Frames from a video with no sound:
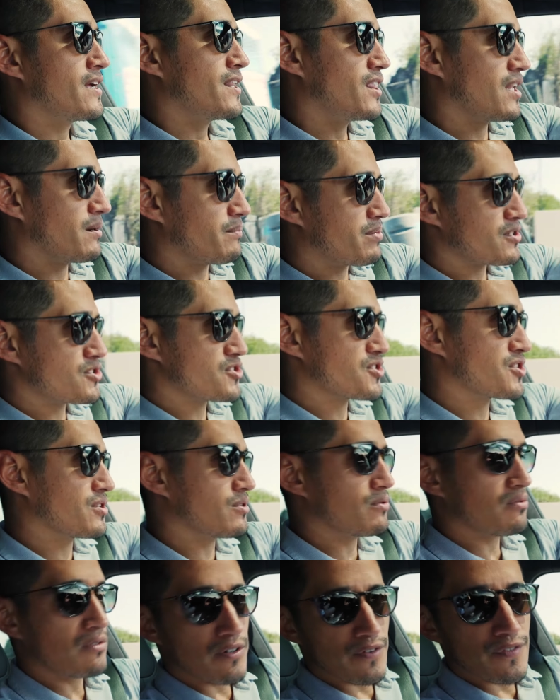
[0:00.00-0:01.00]
Number
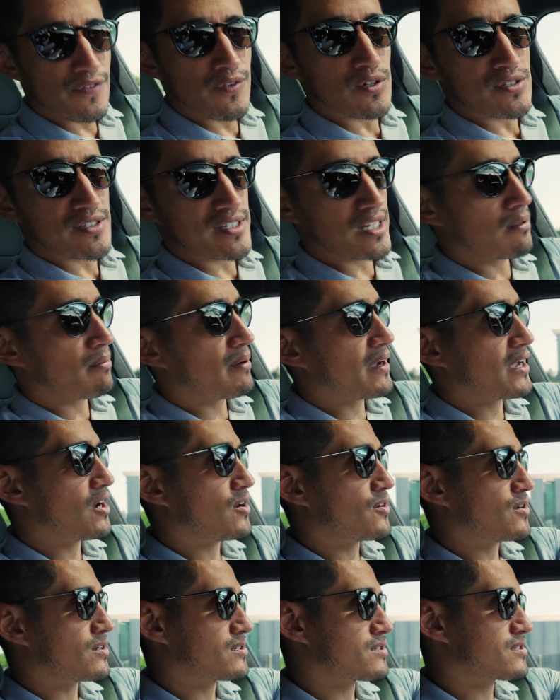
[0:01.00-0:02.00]
2, for sale by
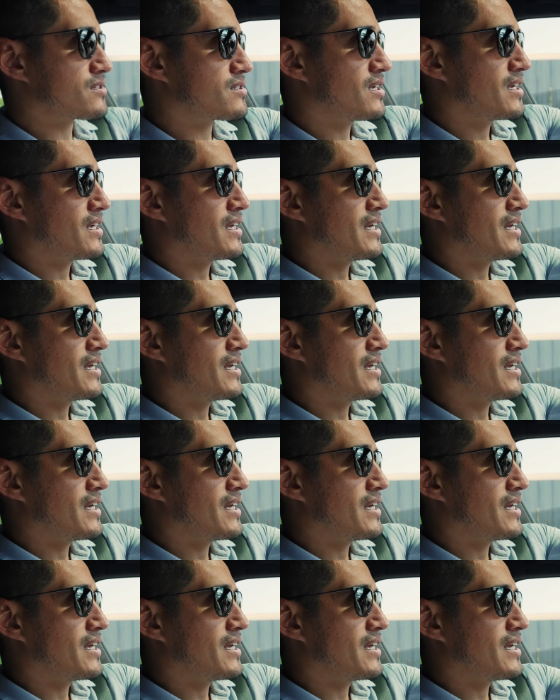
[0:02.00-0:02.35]
owners.